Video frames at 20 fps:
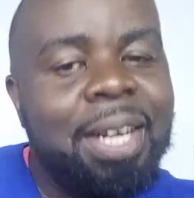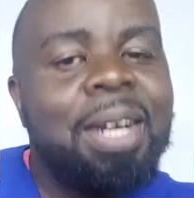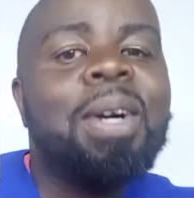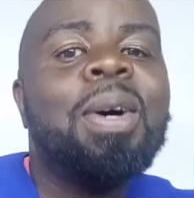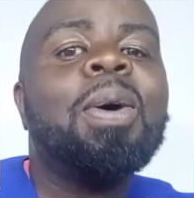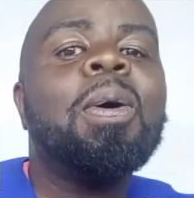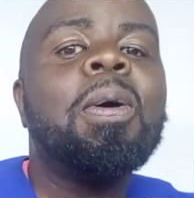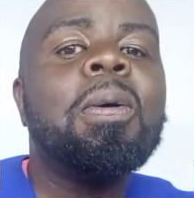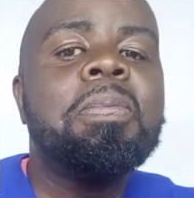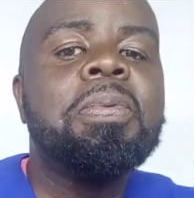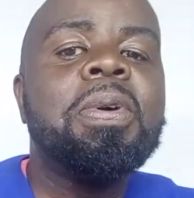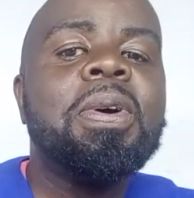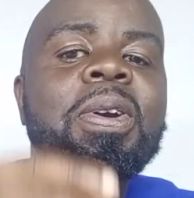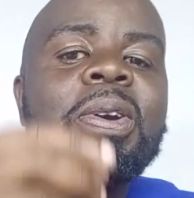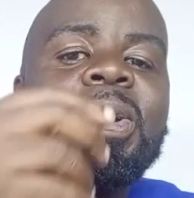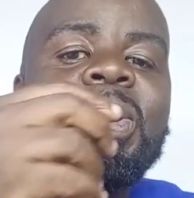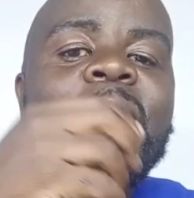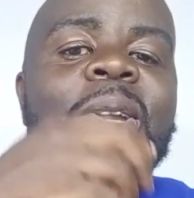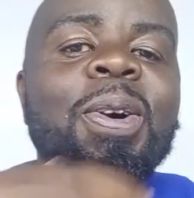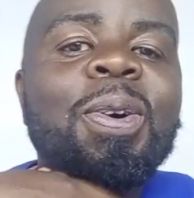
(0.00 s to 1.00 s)
Hope you are
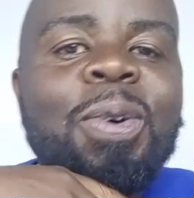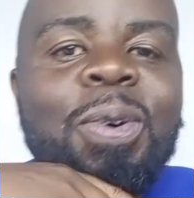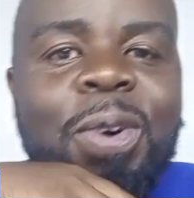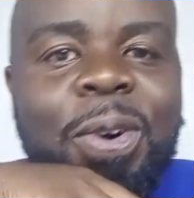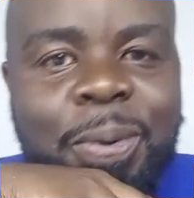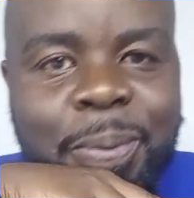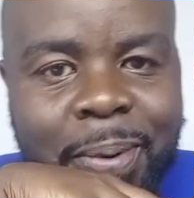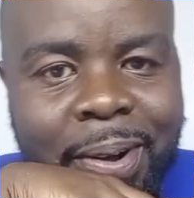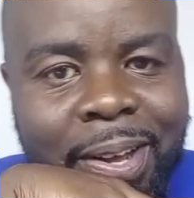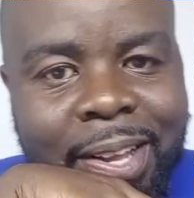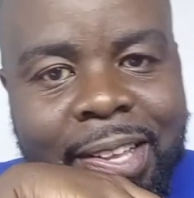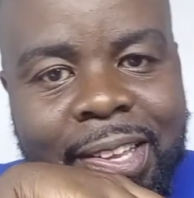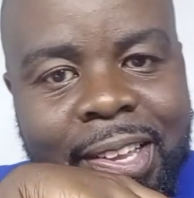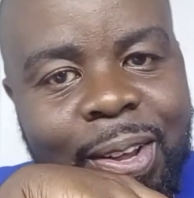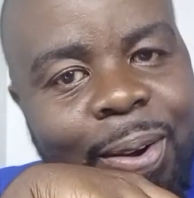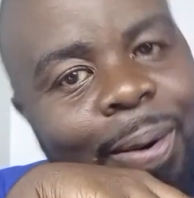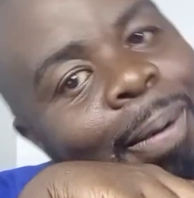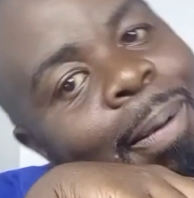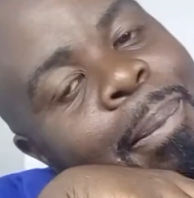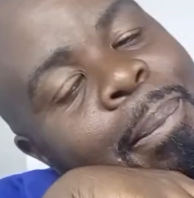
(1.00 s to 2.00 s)
doing good, Maje.
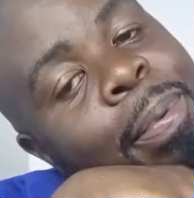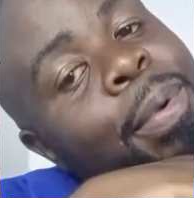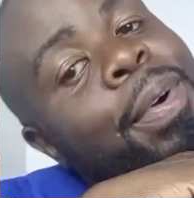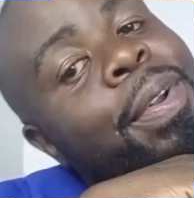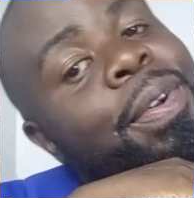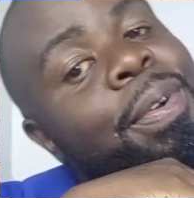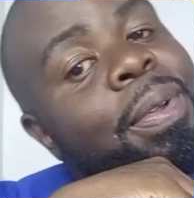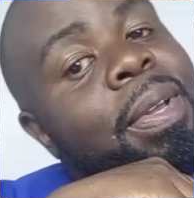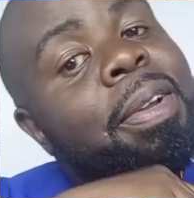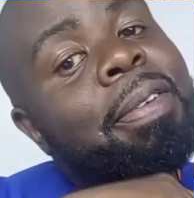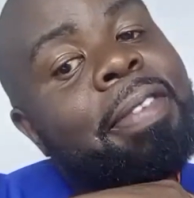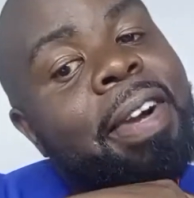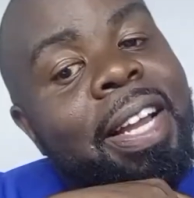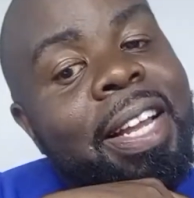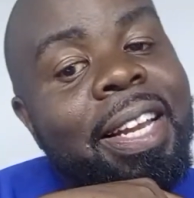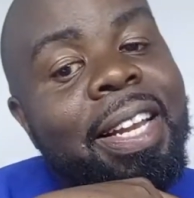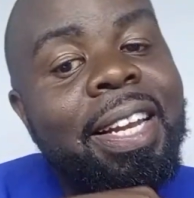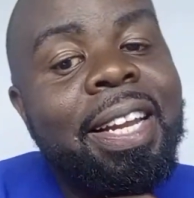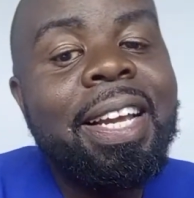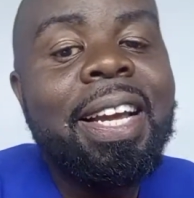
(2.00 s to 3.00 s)
Hope you are doing
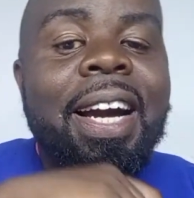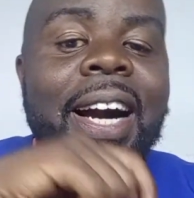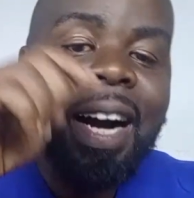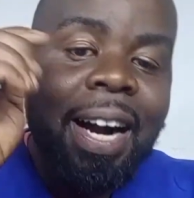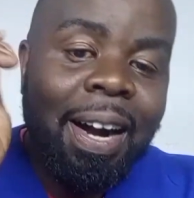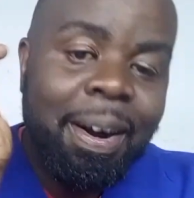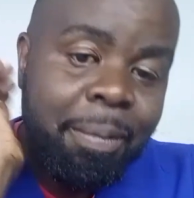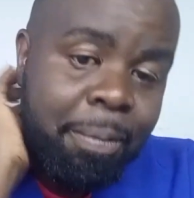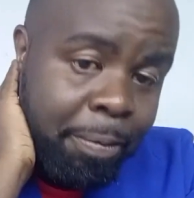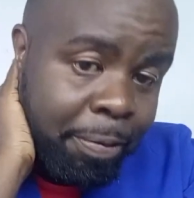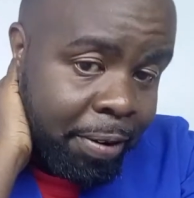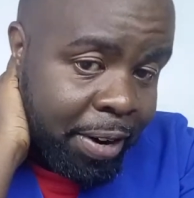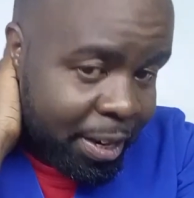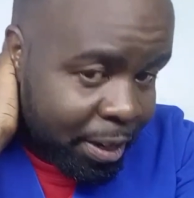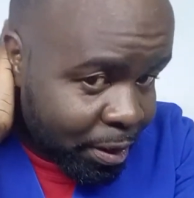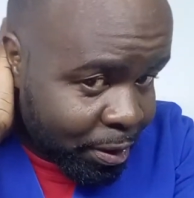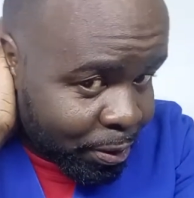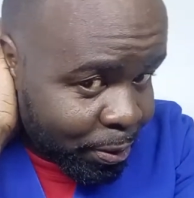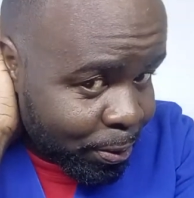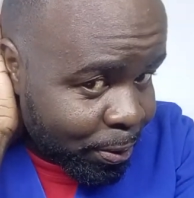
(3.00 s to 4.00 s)
fine. I'm
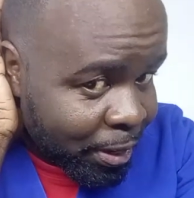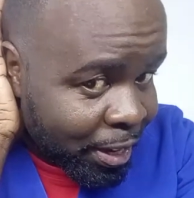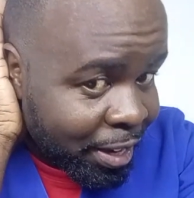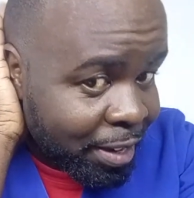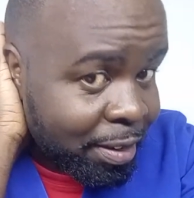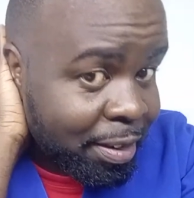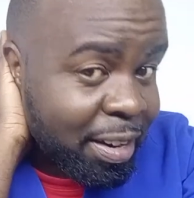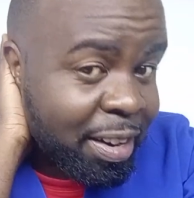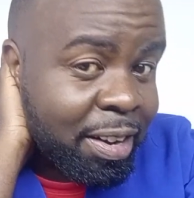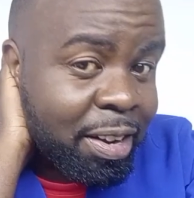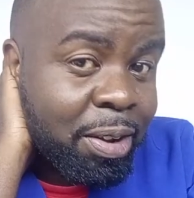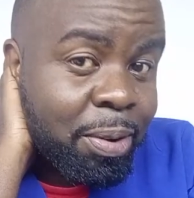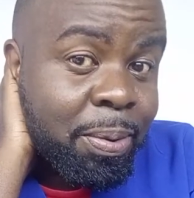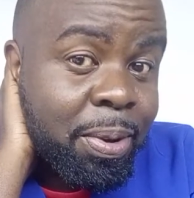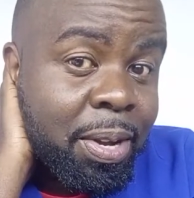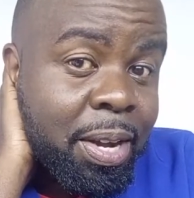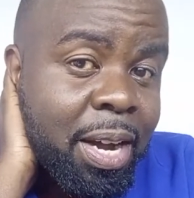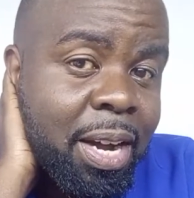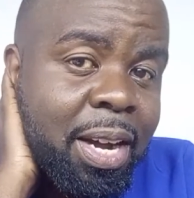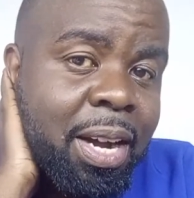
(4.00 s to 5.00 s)
fine too. Yesterday we
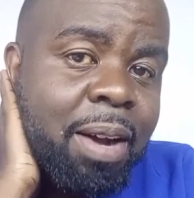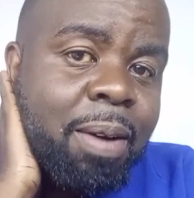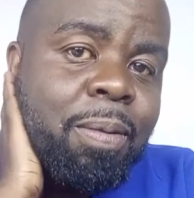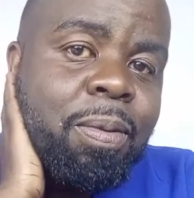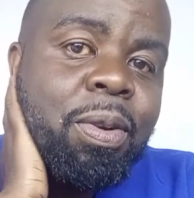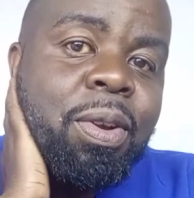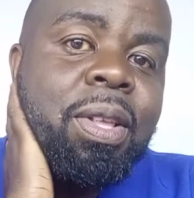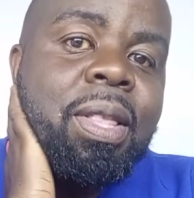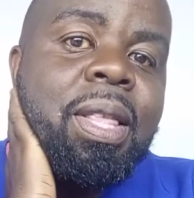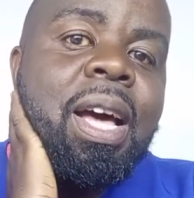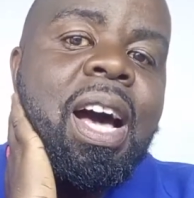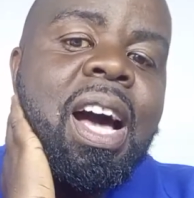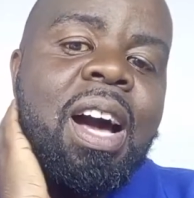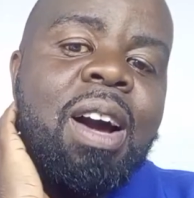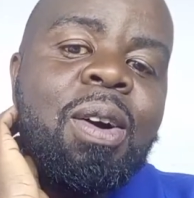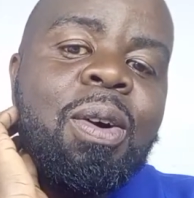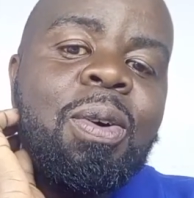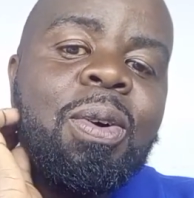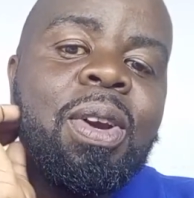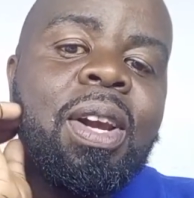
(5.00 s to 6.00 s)
hung out with
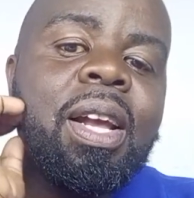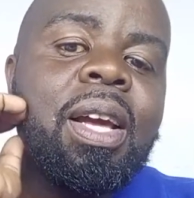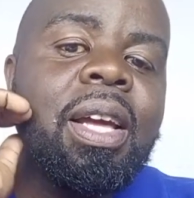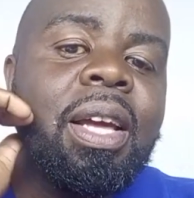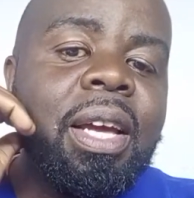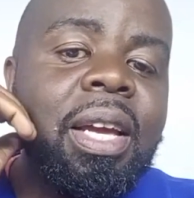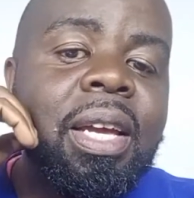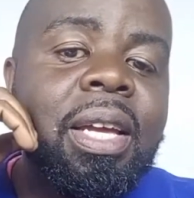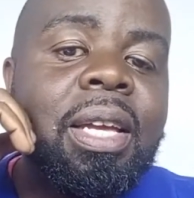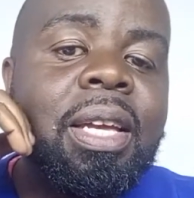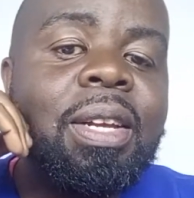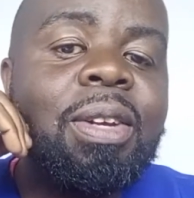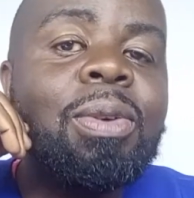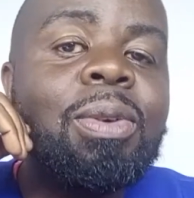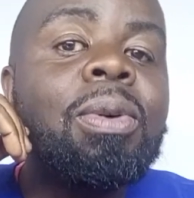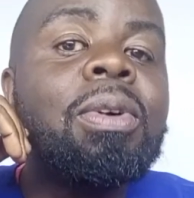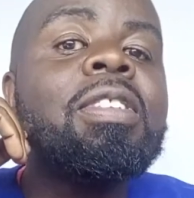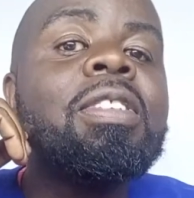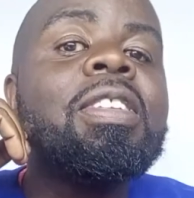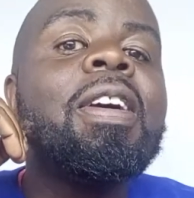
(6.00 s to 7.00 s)
Uncle. It
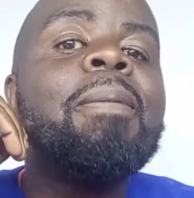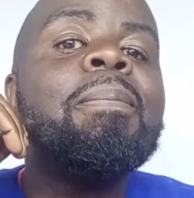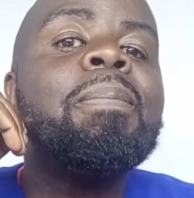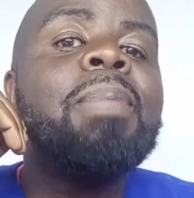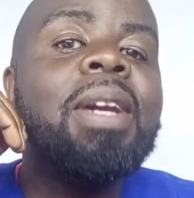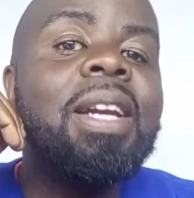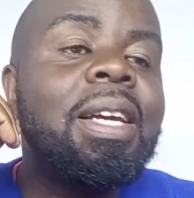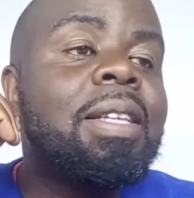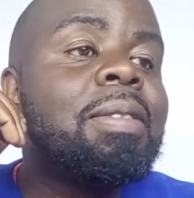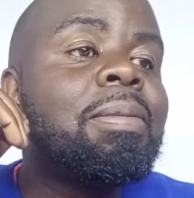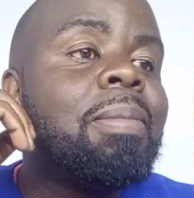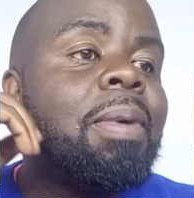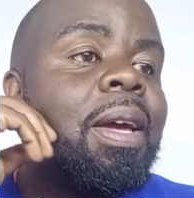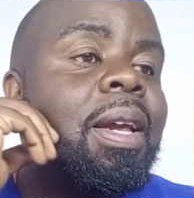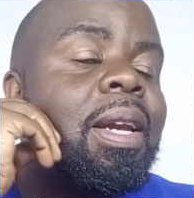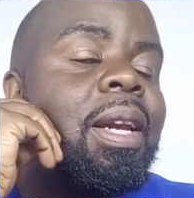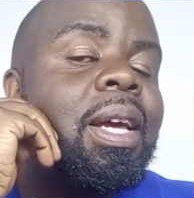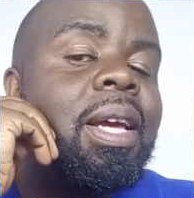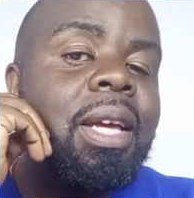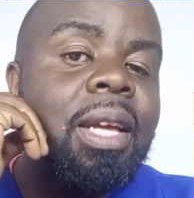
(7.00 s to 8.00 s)
was a blaze,
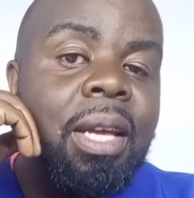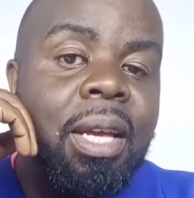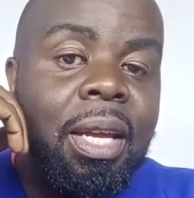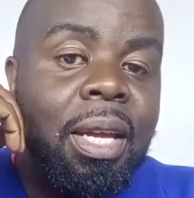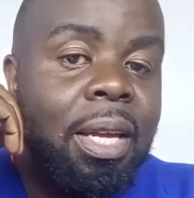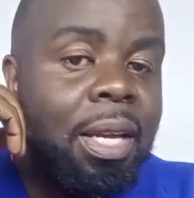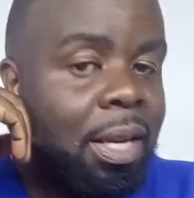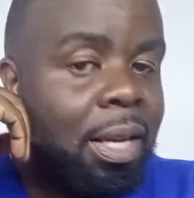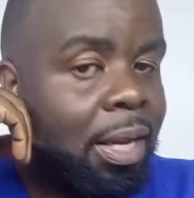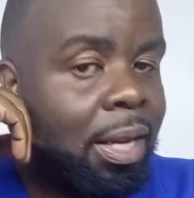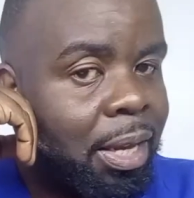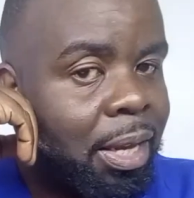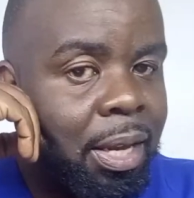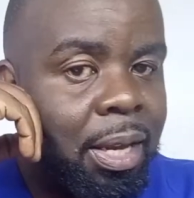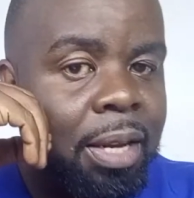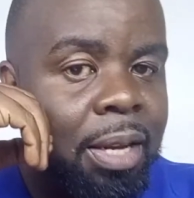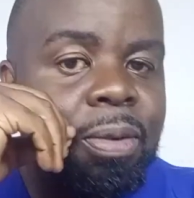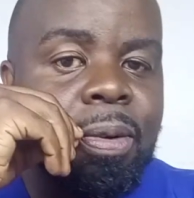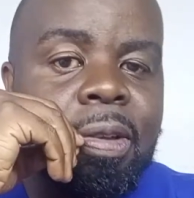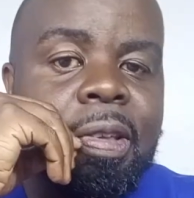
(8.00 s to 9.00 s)
man.
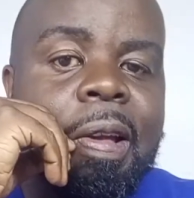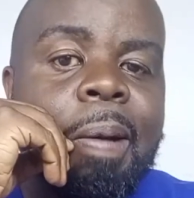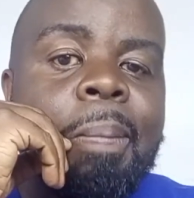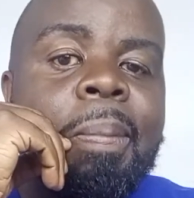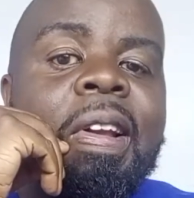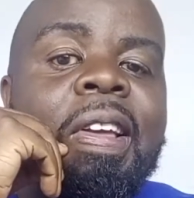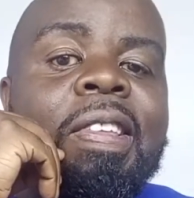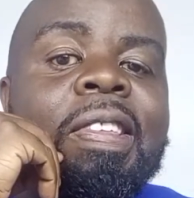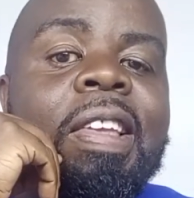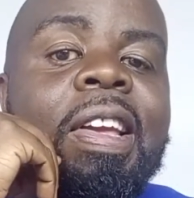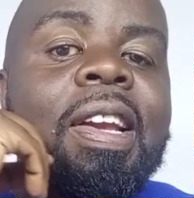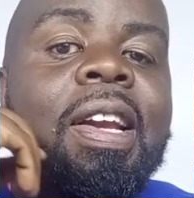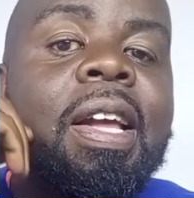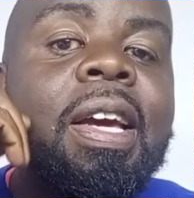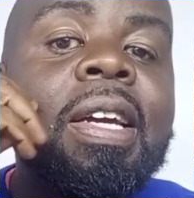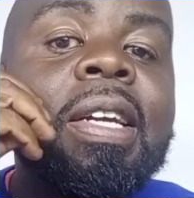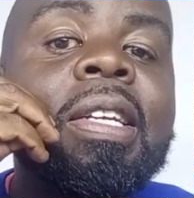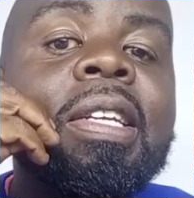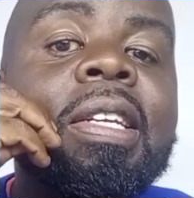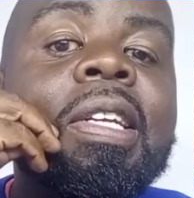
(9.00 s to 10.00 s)
It was a blaze. I
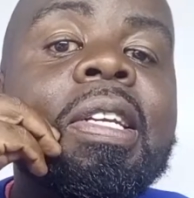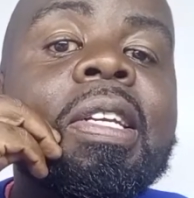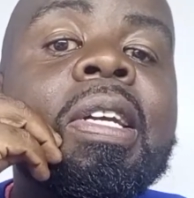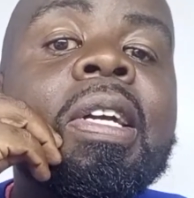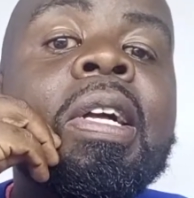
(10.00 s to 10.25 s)
liked it.